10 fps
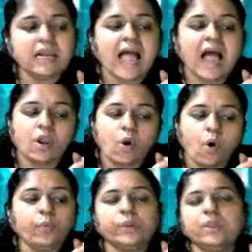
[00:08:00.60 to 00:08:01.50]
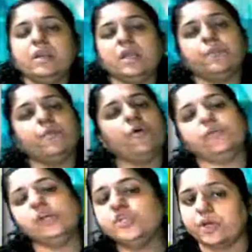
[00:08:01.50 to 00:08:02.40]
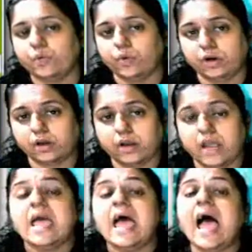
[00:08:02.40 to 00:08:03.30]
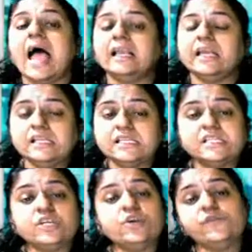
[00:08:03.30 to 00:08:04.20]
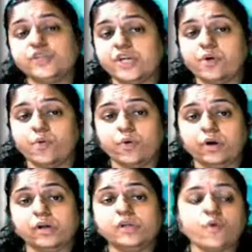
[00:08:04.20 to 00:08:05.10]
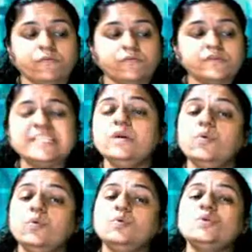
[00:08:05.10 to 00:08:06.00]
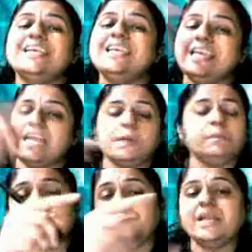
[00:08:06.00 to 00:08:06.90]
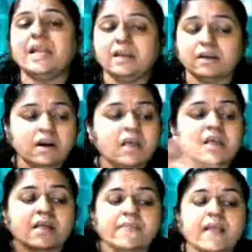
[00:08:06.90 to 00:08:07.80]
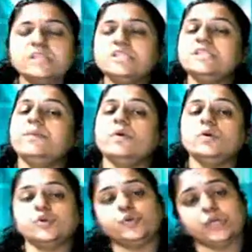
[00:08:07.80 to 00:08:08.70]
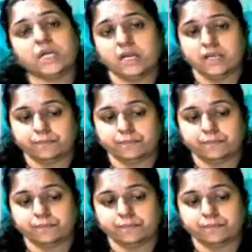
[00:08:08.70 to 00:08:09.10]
along with the name of the shareholder. And instead of shareholders, obviously whose name is being entered, that is depository ka name.